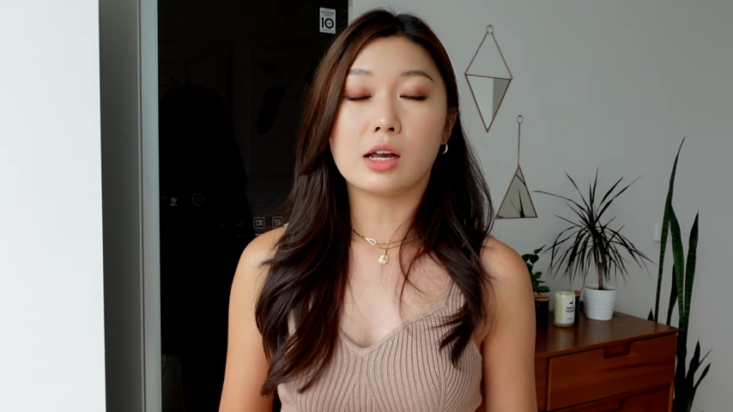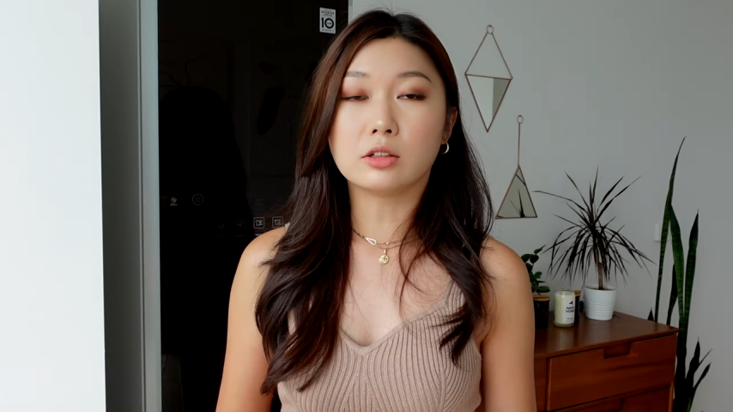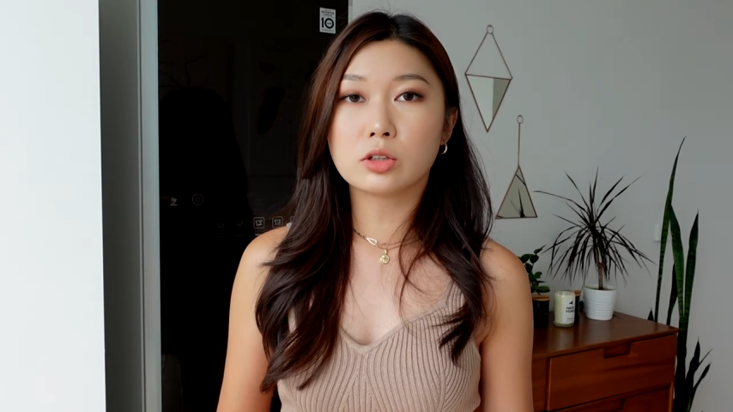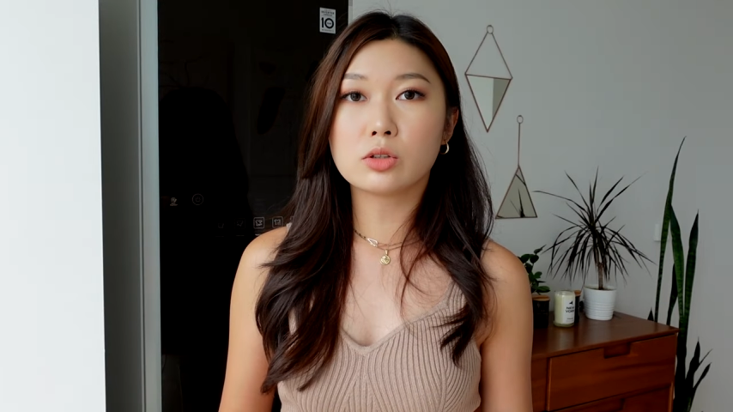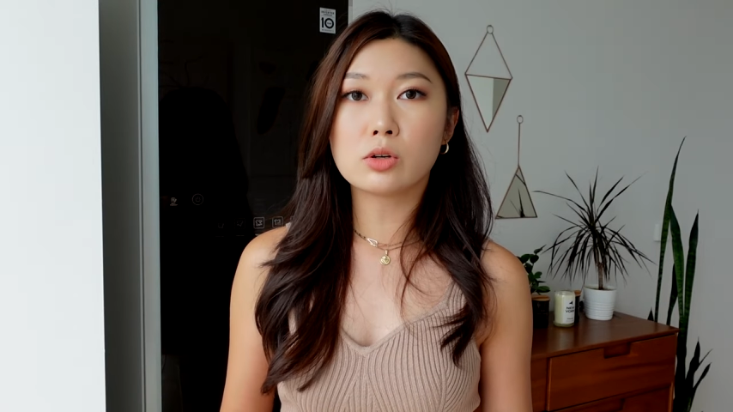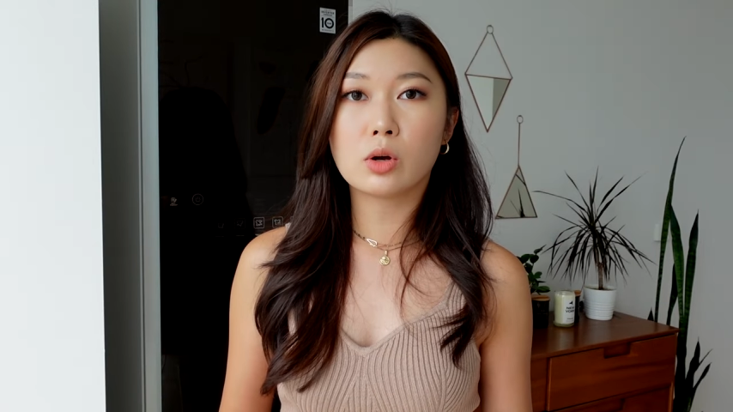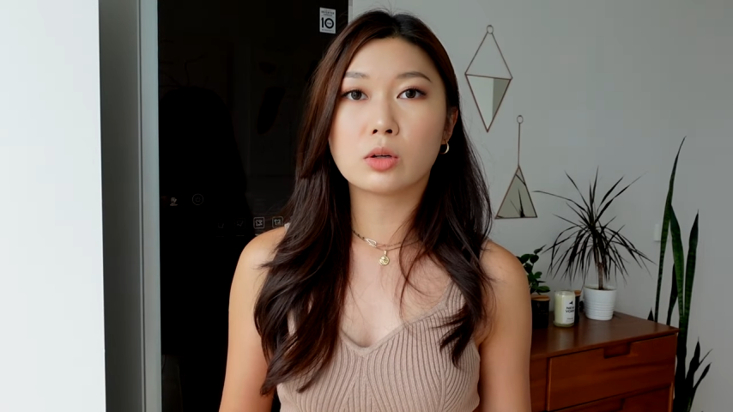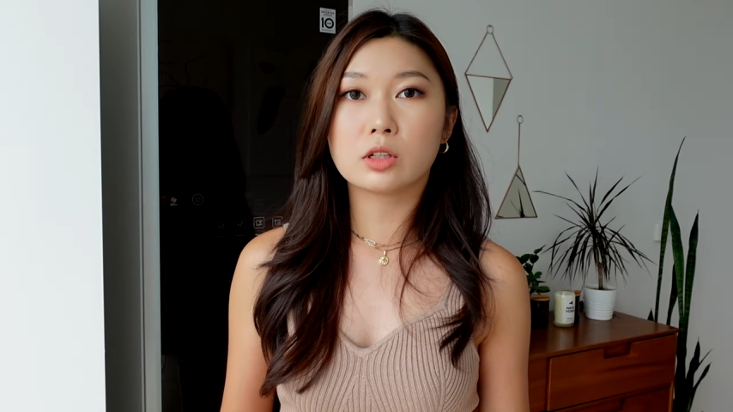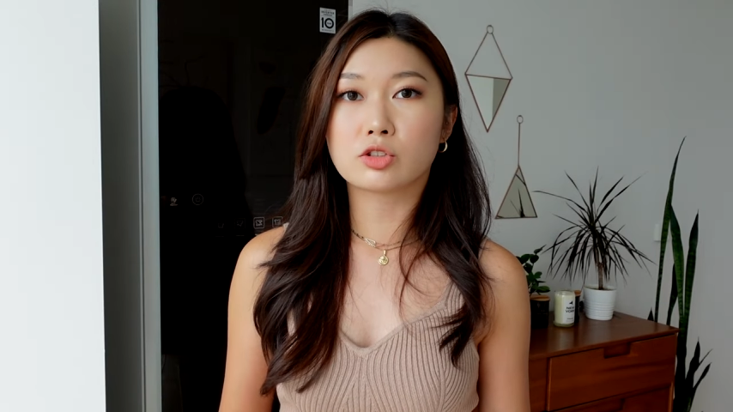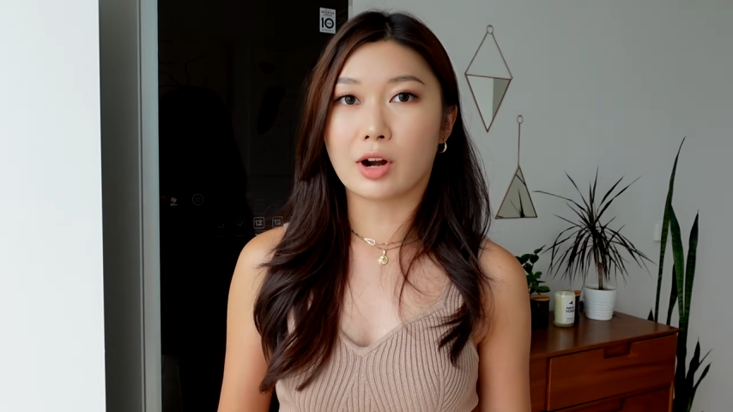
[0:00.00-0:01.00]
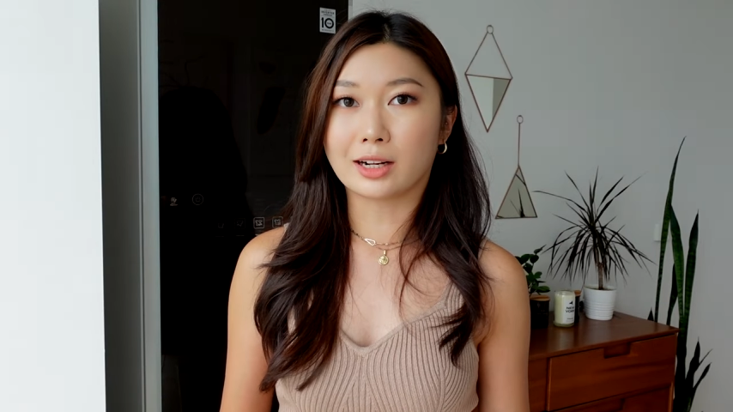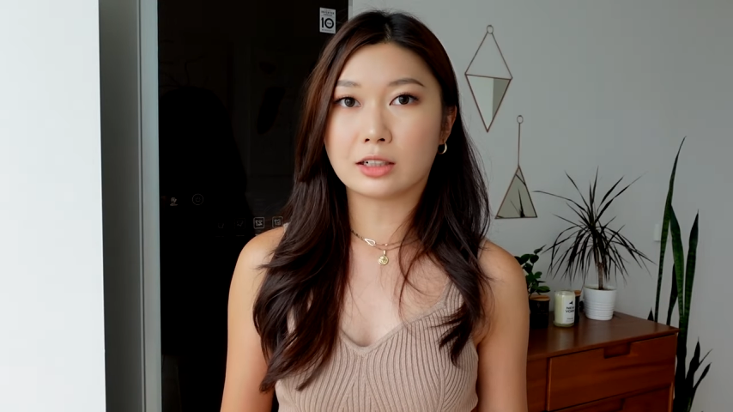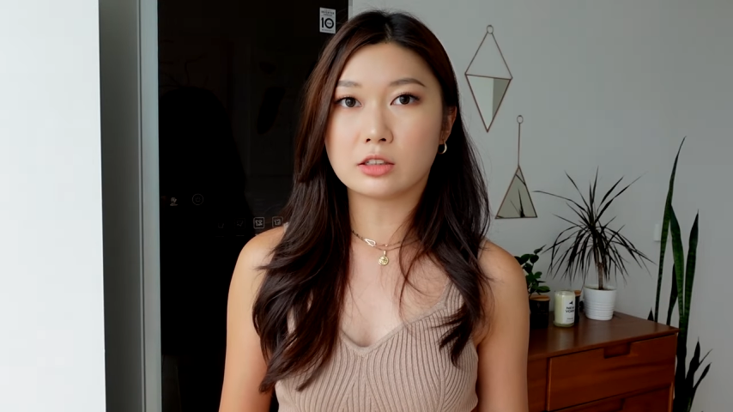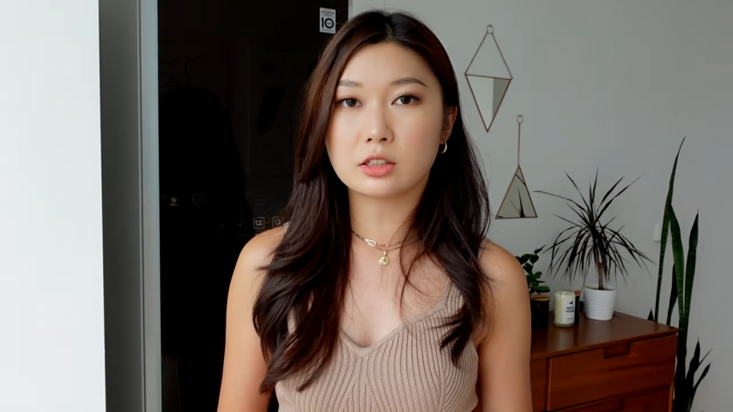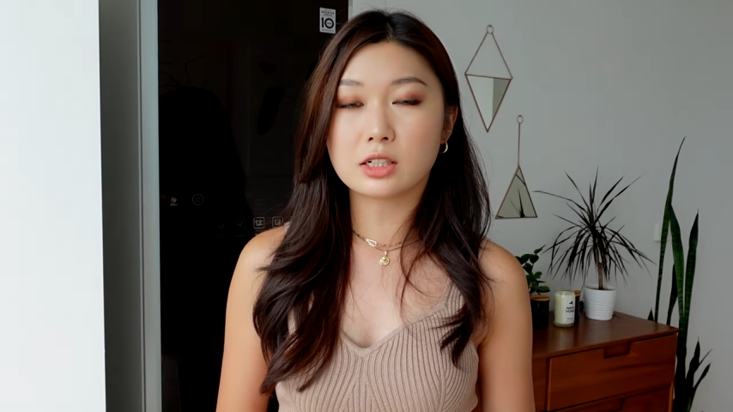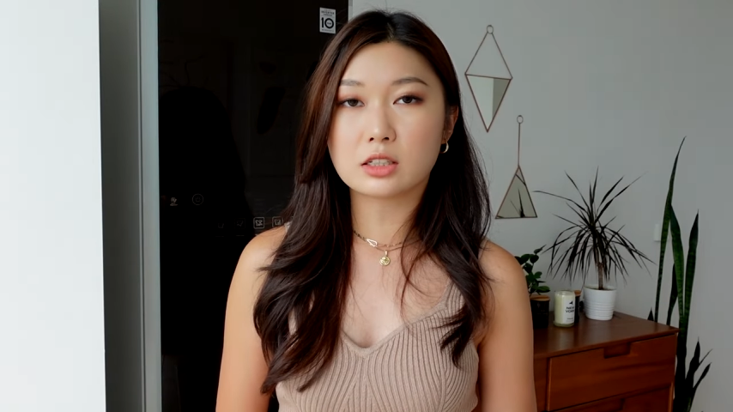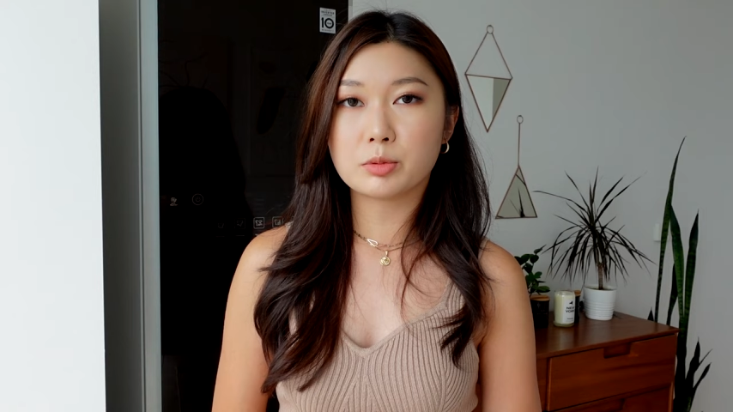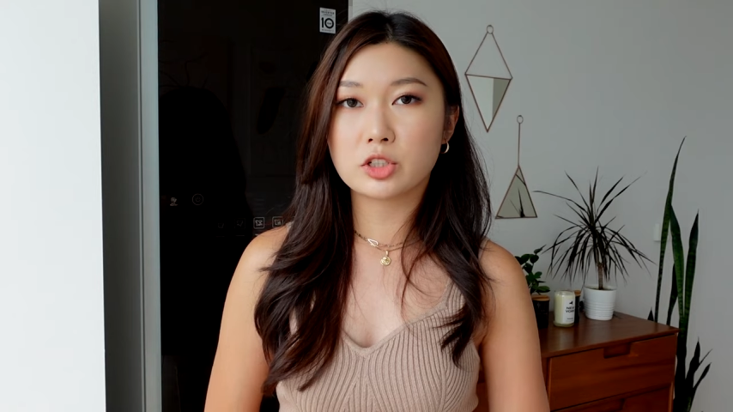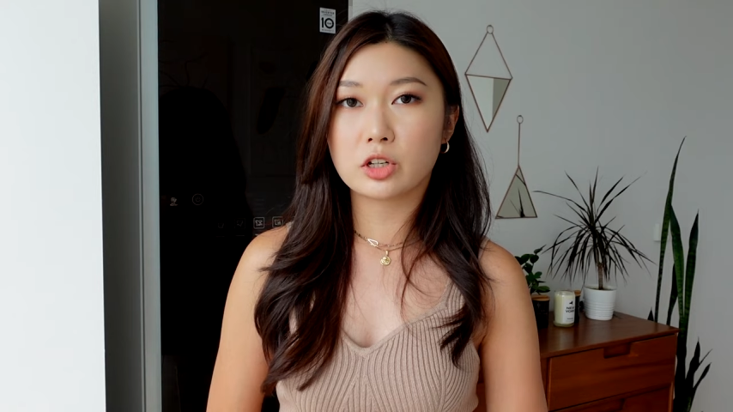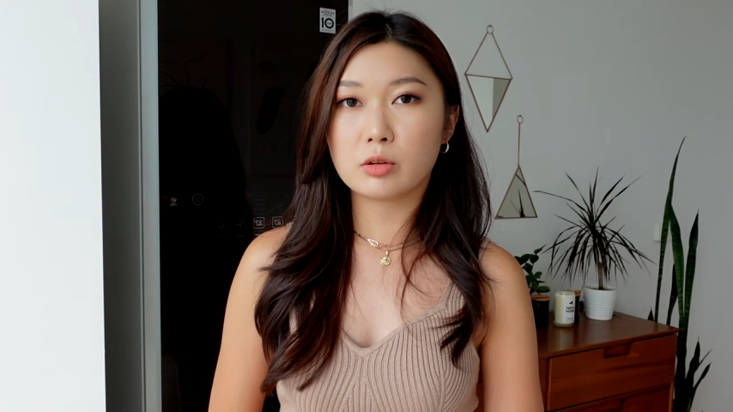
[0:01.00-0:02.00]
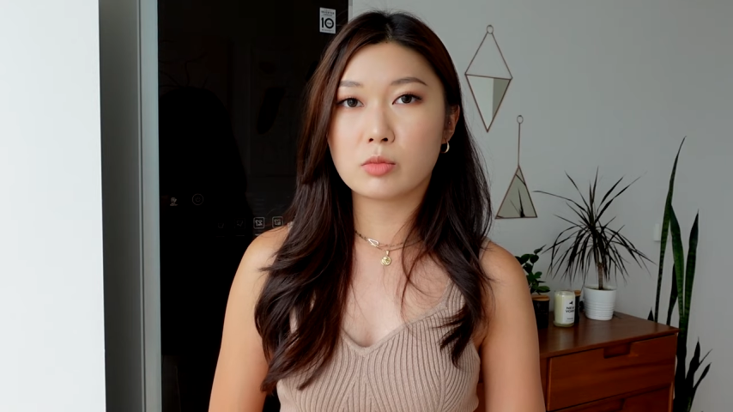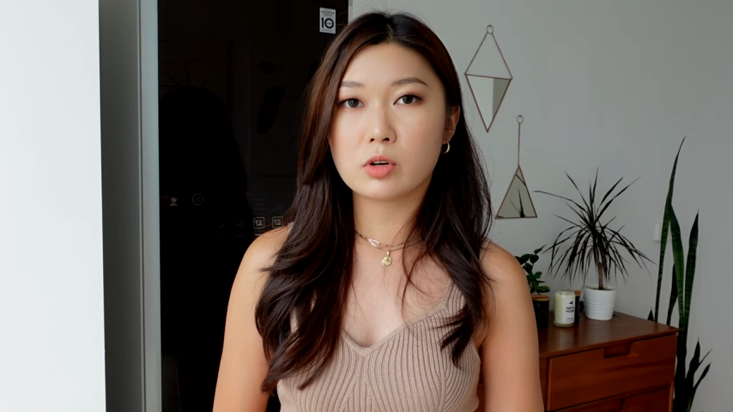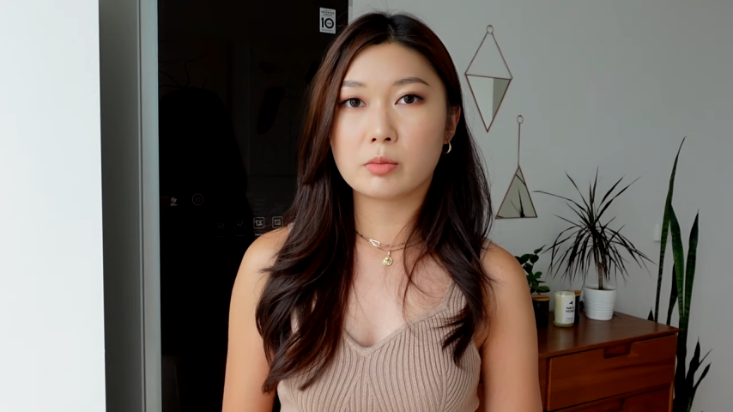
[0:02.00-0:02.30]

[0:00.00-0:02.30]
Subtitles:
I also don't go to the dry cleaners as much anymore